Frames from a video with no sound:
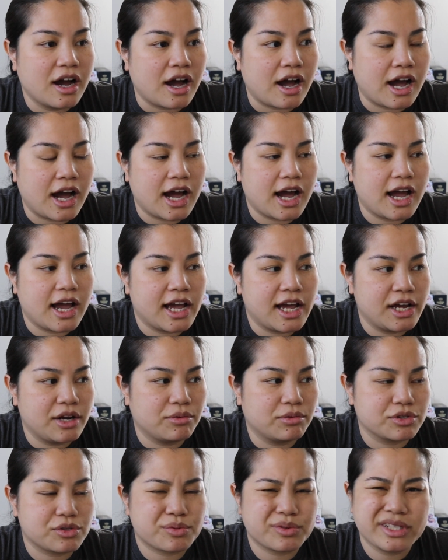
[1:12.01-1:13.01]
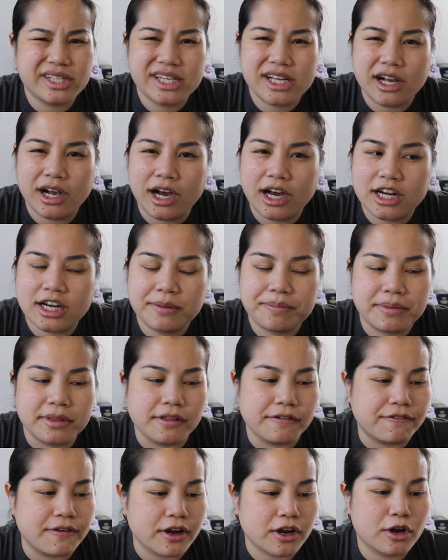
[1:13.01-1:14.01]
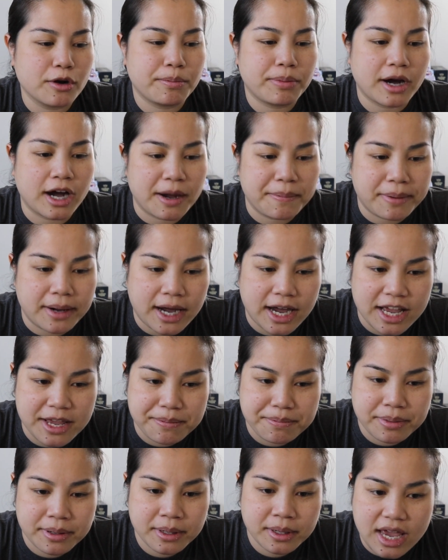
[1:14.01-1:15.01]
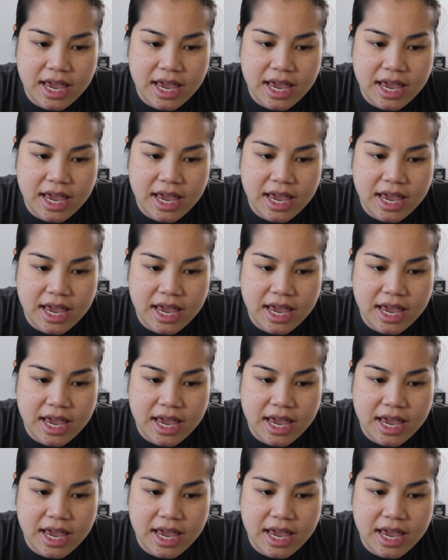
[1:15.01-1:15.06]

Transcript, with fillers: I was really caught up in the Funko Pop hype,